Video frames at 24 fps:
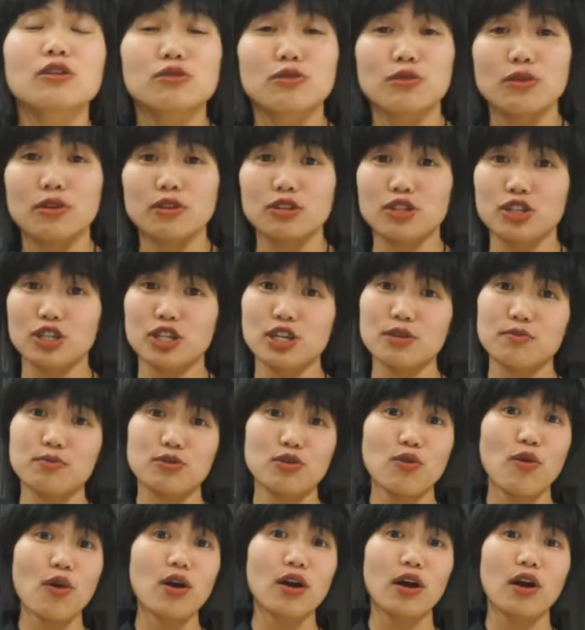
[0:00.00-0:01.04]
to achieve
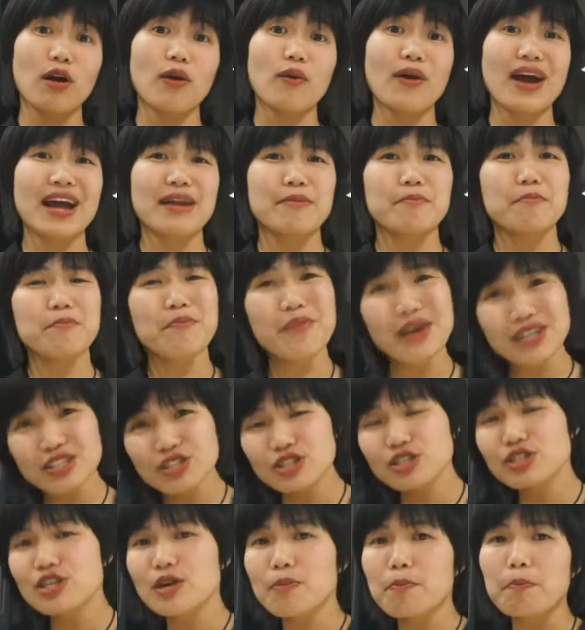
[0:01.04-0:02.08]
your goal and
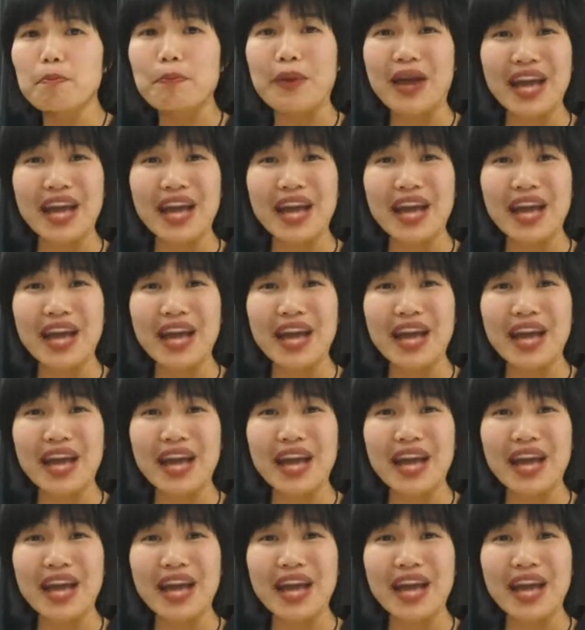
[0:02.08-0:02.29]
massive